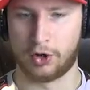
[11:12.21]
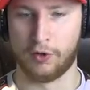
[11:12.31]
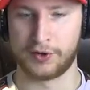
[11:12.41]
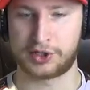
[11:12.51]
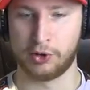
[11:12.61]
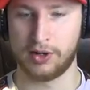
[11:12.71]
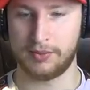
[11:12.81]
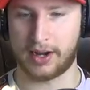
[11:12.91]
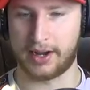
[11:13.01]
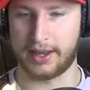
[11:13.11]
Over to
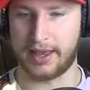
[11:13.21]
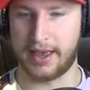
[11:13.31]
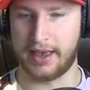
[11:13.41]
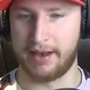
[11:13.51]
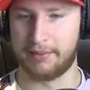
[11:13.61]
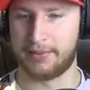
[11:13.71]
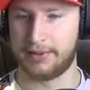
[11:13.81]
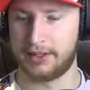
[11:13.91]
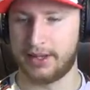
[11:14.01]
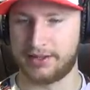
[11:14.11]
him. I am
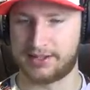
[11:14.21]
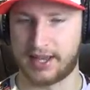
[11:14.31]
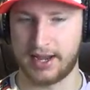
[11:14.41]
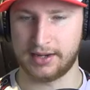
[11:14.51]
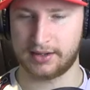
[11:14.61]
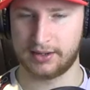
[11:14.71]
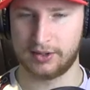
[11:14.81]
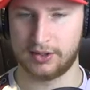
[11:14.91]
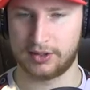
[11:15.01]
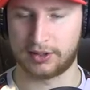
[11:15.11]
insane.
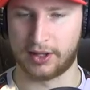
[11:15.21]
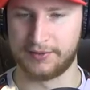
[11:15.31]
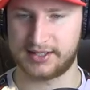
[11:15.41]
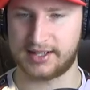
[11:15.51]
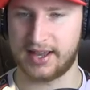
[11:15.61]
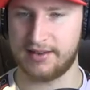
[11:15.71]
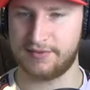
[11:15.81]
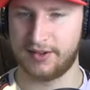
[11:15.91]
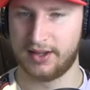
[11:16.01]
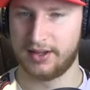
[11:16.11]
Glove
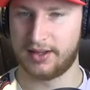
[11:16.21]
save.